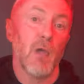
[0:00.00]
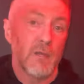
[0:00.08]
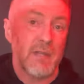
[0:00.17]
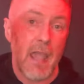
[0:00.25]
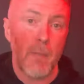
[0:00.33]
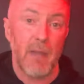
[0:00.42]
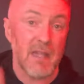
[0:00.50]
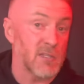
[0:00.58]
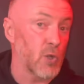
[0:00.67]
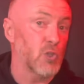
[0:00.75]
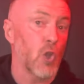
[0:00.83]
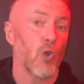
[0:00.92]
day based
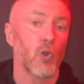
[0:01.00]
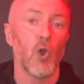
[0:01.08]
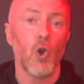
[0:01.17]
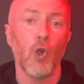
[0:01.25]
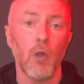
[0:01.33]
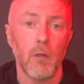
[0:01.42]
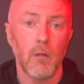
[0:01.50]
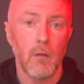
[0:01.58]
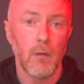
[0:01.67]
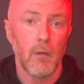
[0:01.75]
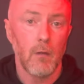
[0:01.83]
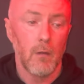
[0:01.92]
on your
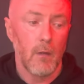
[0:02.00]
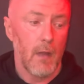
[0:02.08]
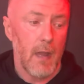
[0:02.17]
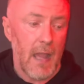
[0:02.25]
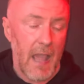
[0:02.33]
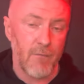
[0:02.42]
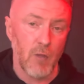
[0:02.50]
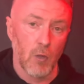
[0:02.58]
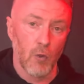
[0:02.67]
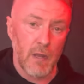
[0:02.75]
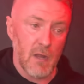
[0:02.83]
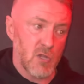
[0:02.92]
goal, if you're
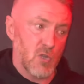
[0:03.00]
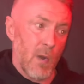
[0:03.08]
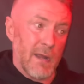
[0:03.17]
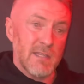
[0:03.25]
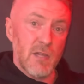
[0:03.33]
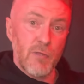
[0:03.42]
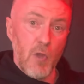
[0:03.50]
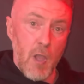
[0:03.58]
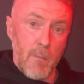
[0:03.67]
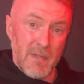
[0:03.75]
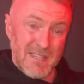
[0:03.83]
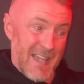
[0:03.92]
looking at 20 to
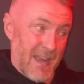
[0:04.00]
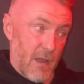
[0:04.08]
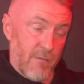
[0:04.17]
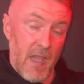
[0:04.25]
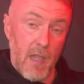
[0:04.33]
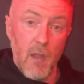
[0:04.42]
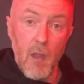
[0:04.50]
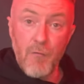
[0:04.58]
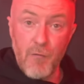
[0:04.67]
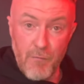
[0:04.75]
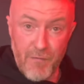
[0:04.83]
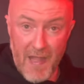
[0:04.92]
30% of it
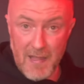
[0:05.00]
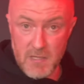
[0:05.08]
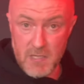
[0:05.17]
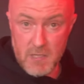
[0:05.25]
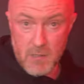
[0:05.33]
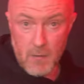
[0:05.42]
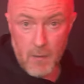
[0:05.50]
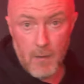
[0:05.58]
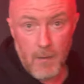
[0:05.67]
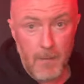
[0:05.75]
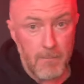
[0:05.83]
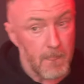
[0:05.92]
from fats,
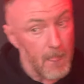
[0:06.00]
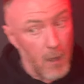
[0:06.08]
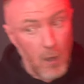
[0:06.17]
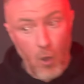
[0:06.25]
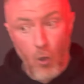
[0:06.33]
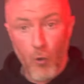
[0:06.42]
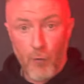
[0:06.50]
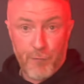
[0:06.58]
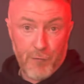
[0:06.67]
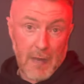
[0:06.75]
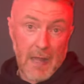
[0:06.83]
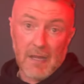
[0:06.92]

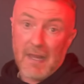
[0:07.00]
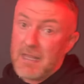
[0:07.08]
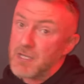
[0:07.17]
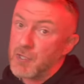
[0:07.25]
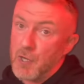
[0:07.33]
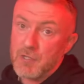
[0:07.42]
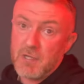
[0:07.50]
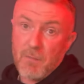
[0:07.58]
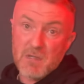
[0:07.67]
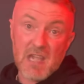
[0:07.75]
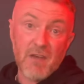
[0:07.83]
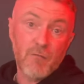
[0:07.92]
hopefully at least
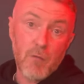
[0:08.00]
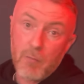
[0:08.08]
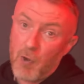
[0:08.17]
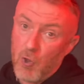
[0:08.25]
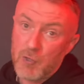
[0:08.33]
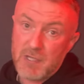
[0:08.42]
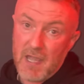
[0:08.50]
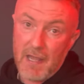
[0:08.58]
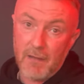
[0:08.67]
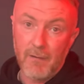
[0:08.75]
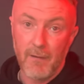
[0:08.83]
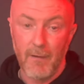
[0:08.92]
30% from protein,